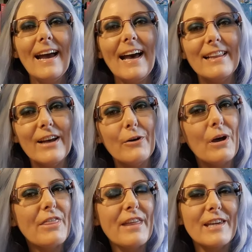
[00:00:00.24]

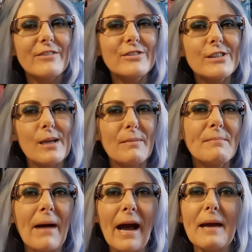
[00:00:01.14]
Hello, thank you for
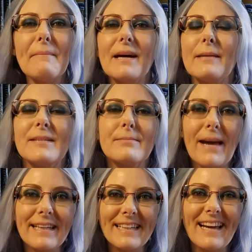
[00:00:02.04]
stopping by. My name is
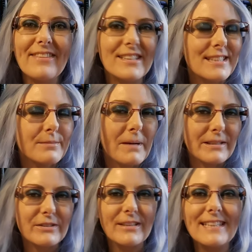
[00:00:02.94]
Becky and this is
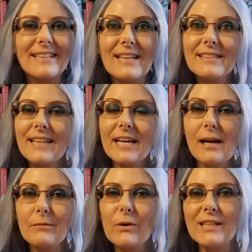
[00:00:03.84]
Becxreadz, and today
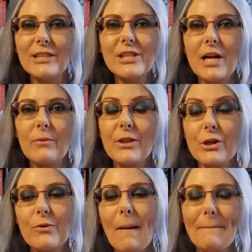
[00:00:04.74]
I'm going to share with
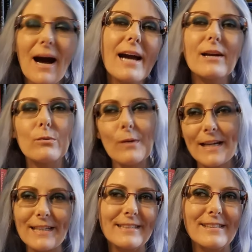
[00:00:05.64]
you my
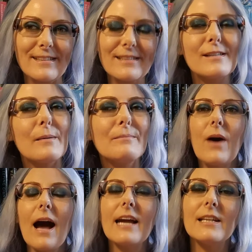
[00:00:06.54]
rating system.
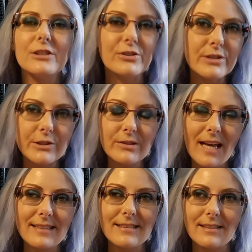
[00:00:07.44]
I do use
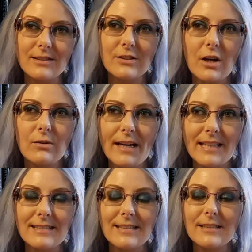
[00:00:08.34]
a 6-star
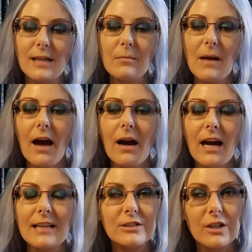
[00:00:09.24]
rating system.
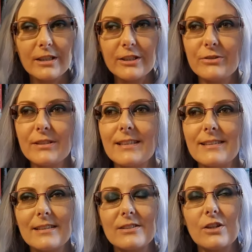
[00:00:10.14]
I started using a
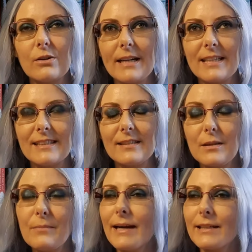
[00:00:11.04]
6-star rating
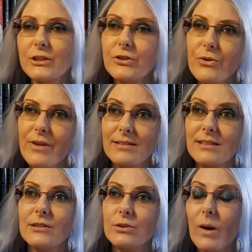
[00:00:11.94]
system back in
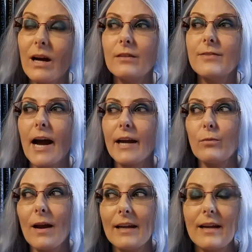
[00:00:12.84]
2012. I
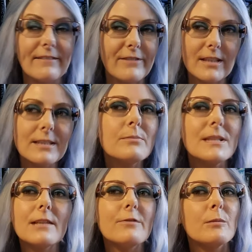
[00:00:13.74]
read a very
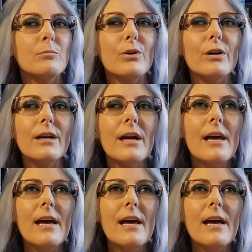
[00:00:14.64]
specific book